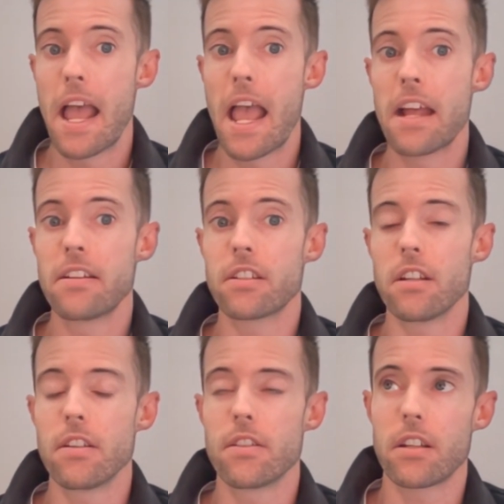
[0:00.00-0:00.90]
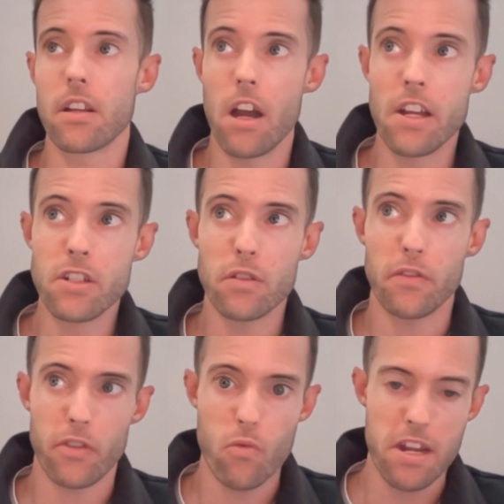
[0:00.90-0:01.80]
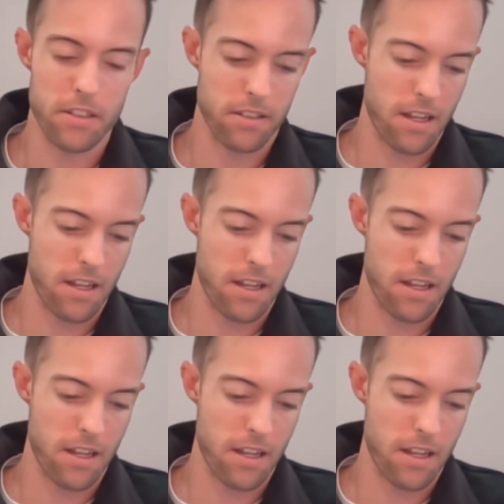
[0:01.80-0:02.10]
And the kinds of threats